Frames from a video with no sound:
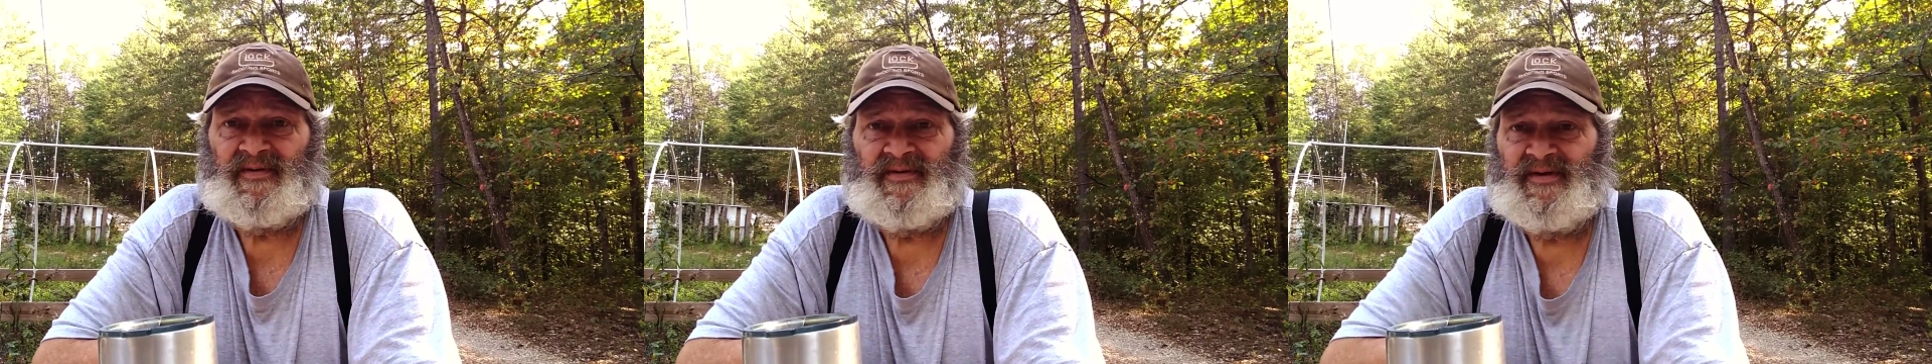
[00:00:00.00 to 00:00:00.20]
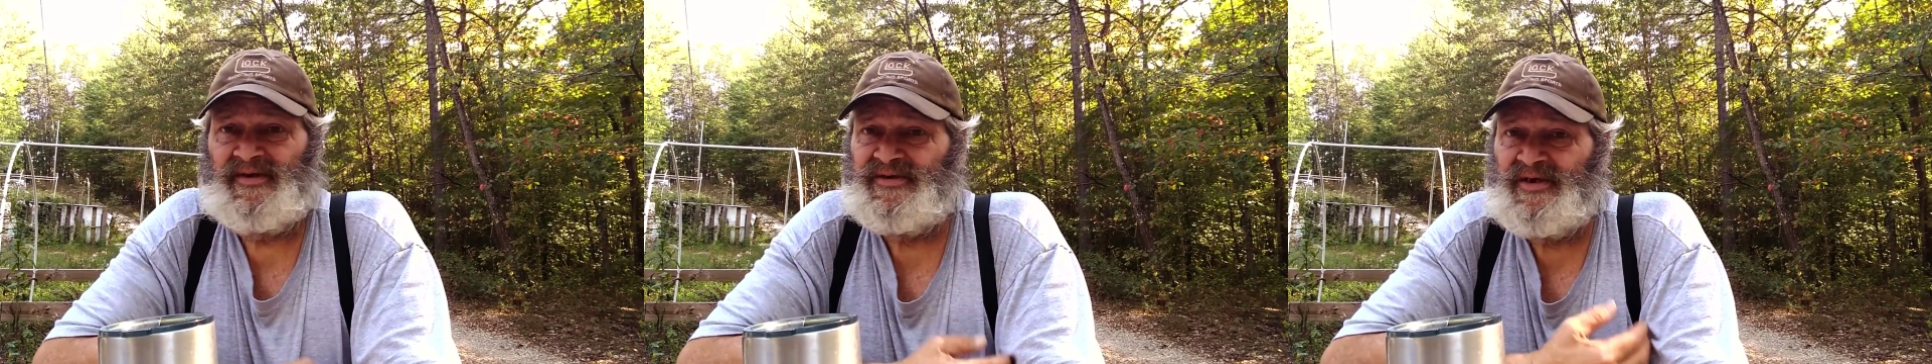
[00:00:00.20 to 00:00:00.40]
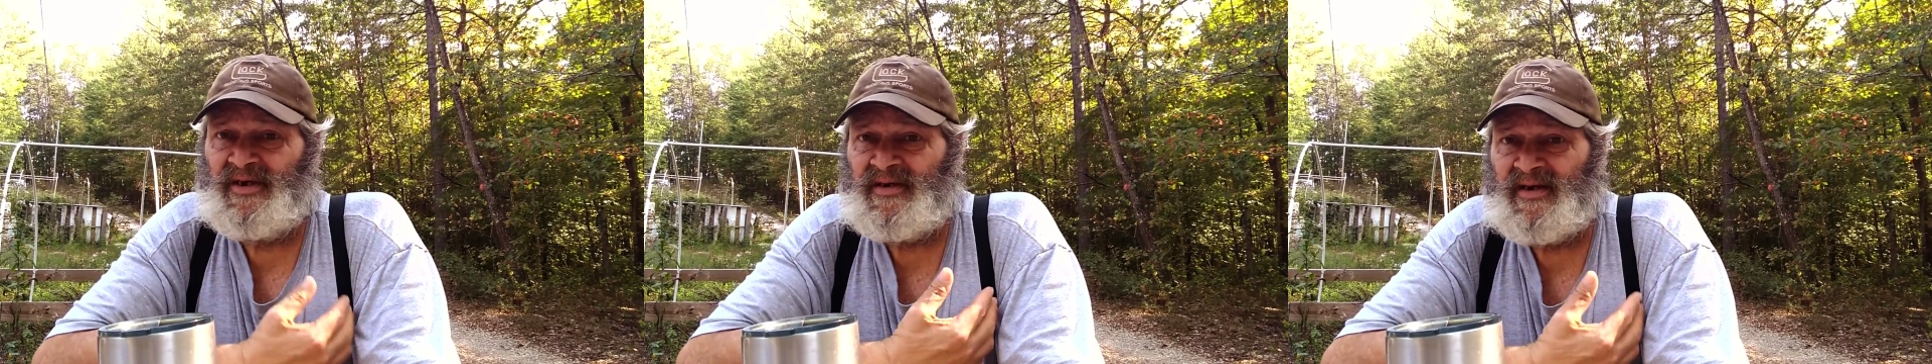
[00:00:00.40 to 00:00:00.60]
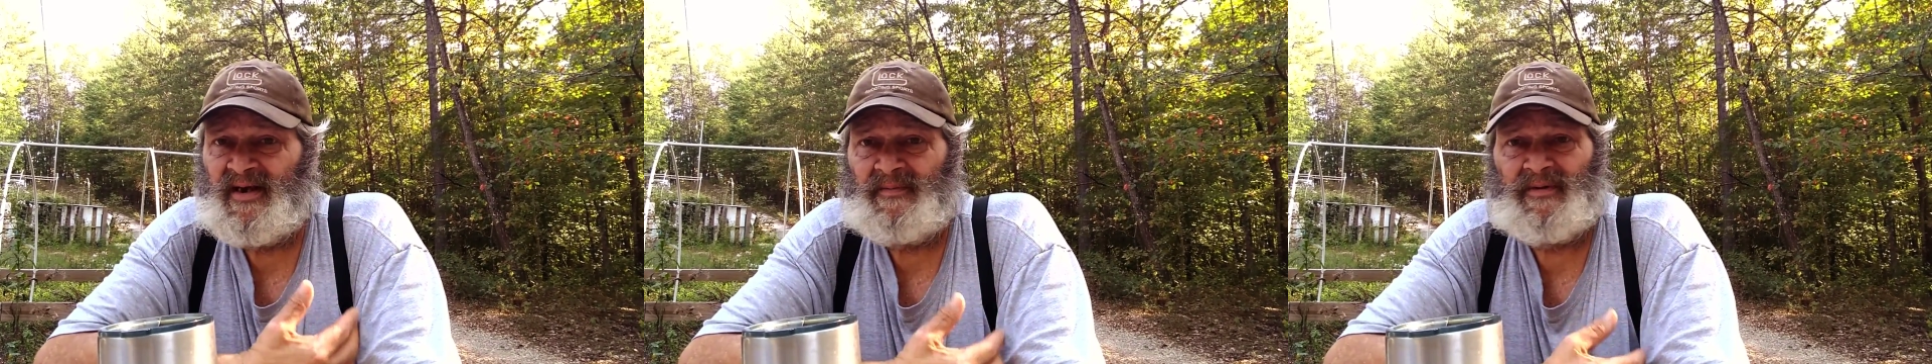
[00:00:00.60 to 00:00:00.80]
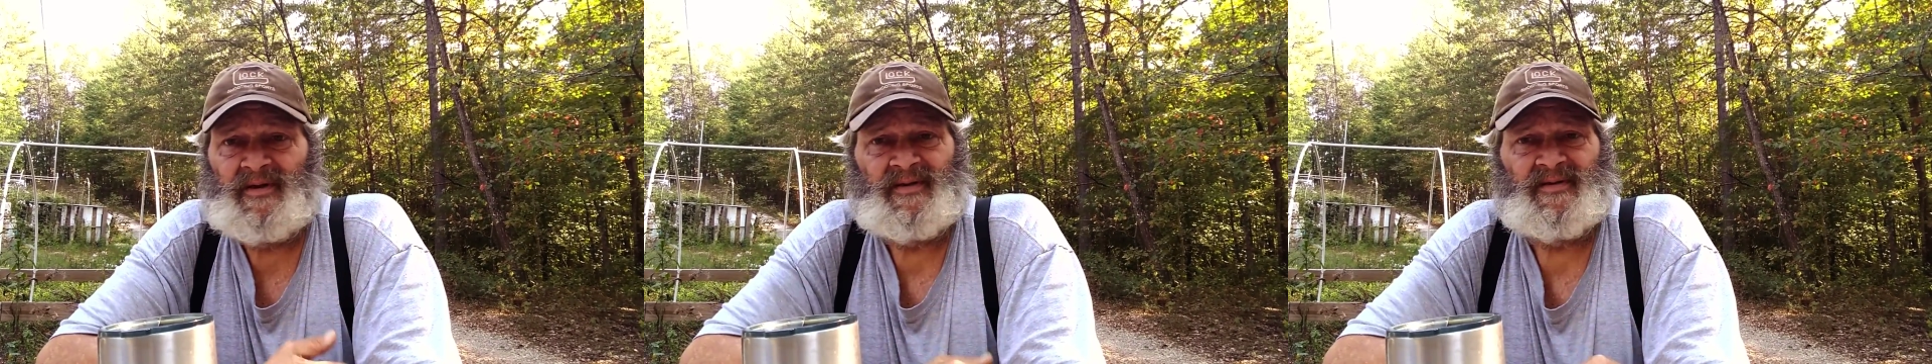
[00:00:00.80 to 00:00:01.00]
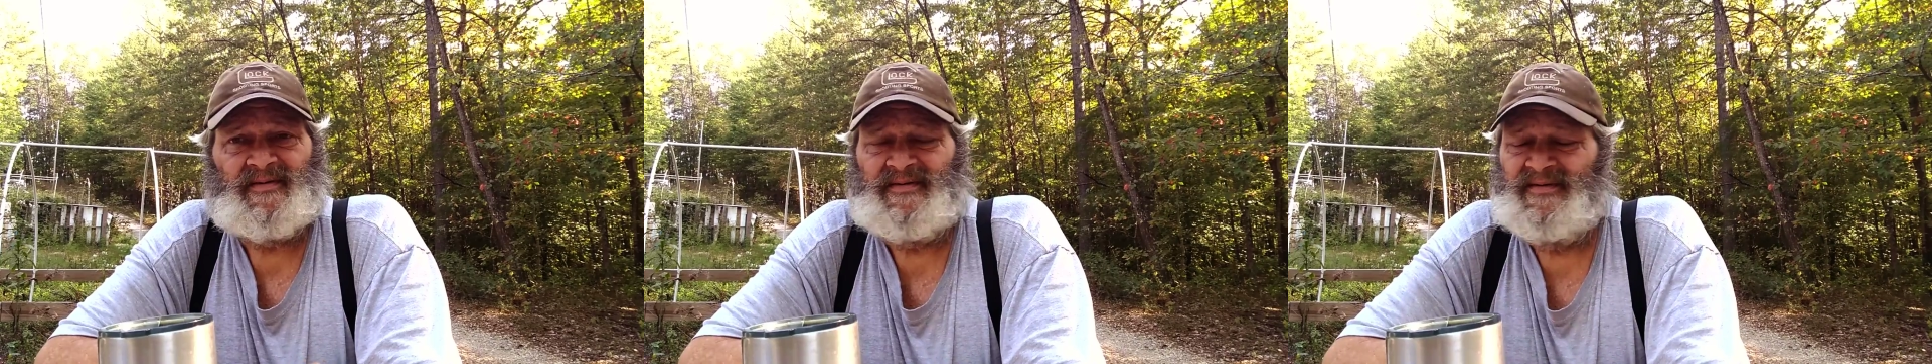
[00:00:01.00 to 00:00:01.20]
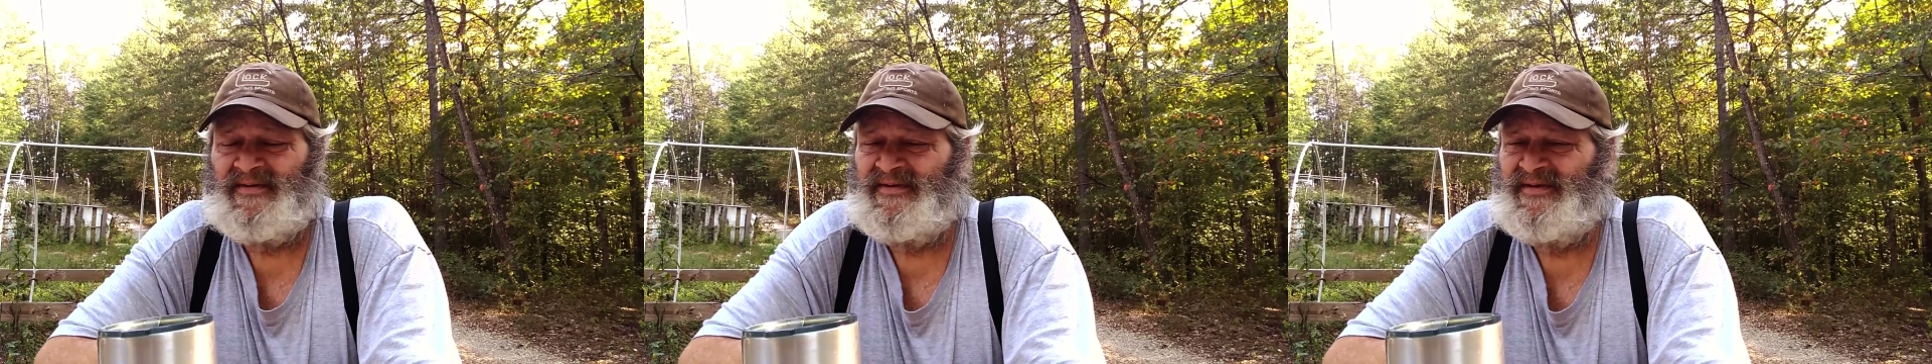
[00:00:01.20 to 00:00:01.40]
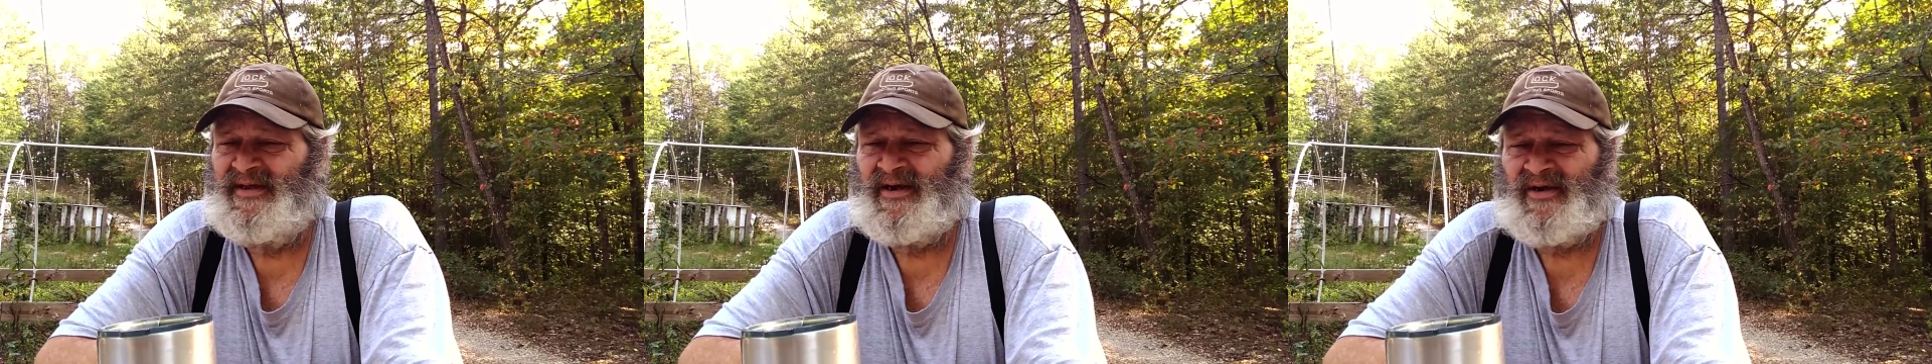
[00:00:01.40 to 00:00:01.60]
This young couple,
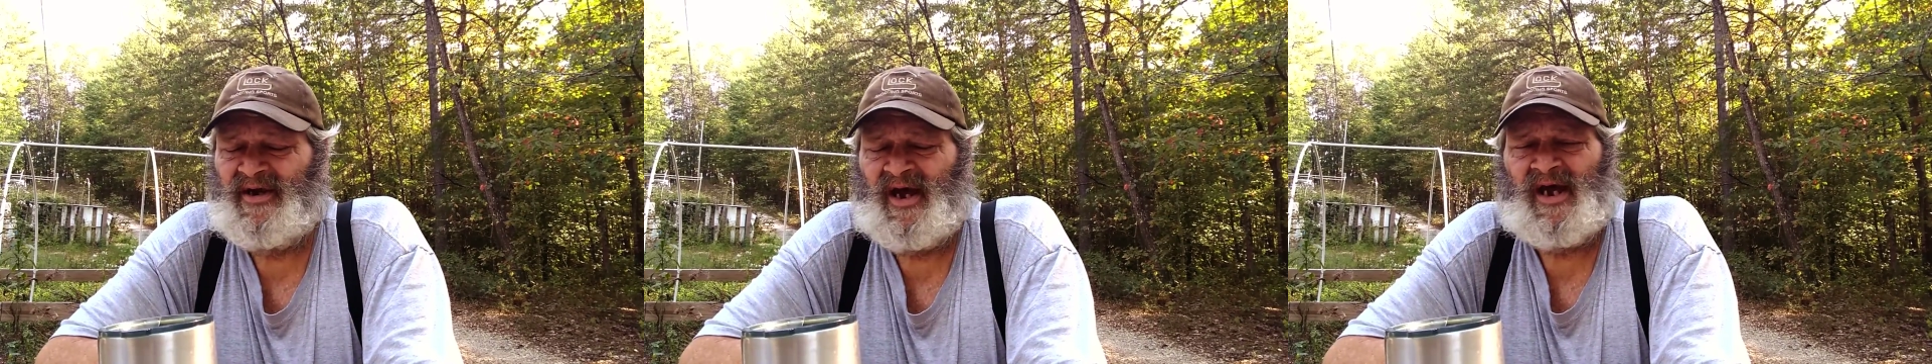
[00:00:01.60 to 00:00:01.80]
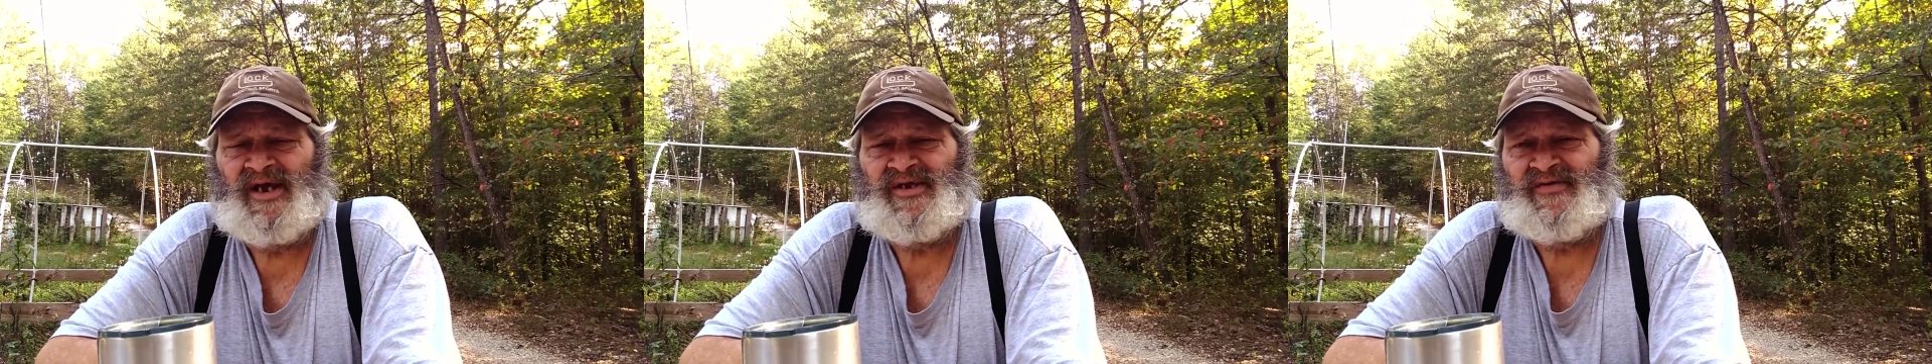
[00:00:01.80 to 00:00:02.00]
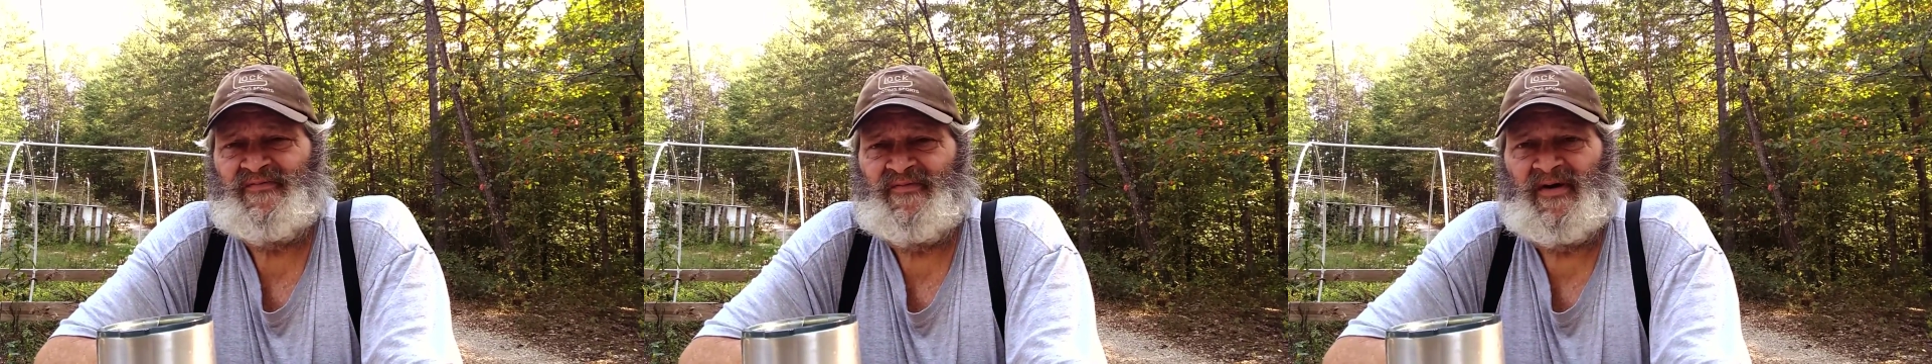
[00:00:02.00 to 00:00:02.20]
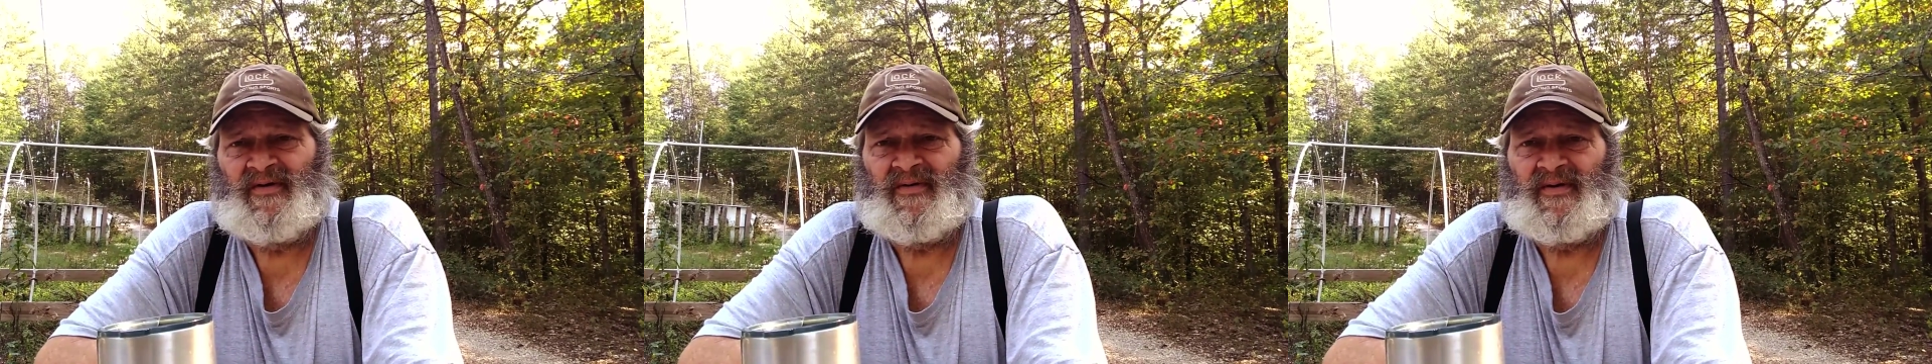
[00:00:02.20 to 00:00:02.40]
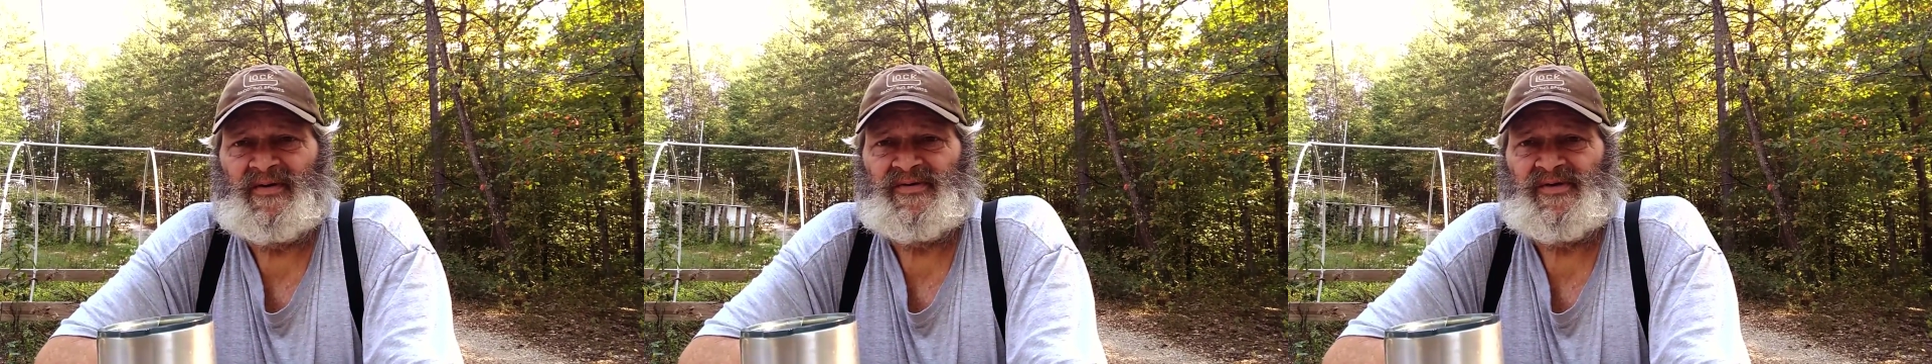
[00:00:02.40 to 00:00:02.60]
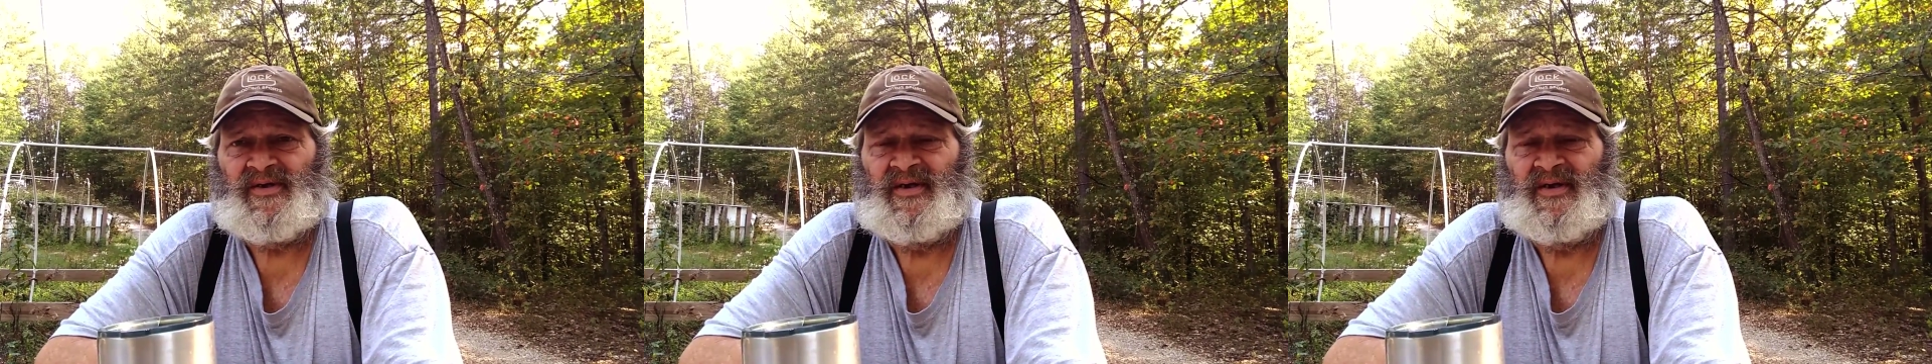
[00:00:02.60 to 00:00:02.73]
they're nice folks.